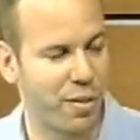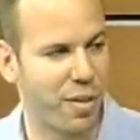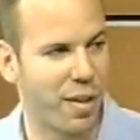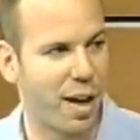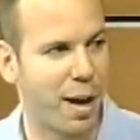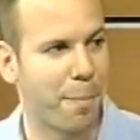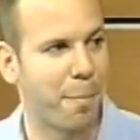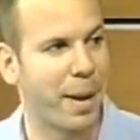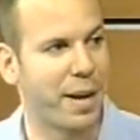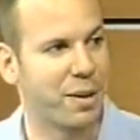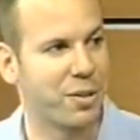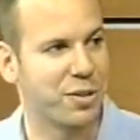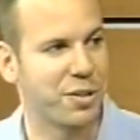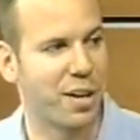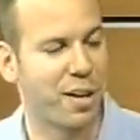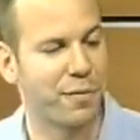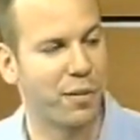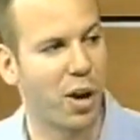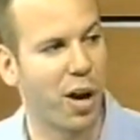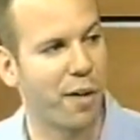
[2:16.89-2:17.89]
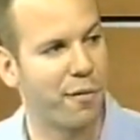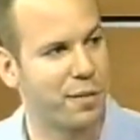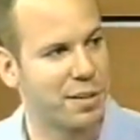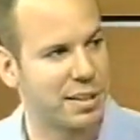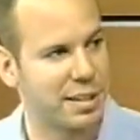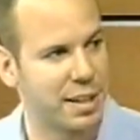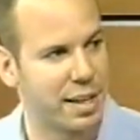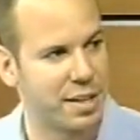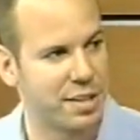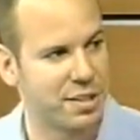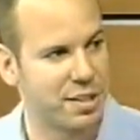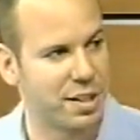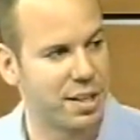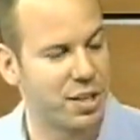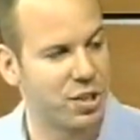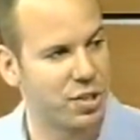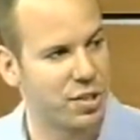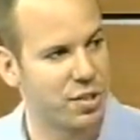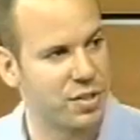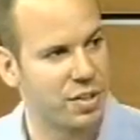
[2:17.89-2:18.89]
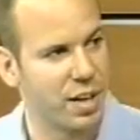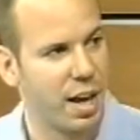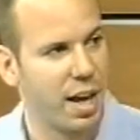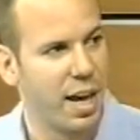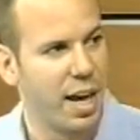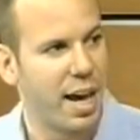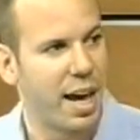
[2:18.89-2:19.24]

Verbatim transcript: with uh, Microsoft Office latest editions.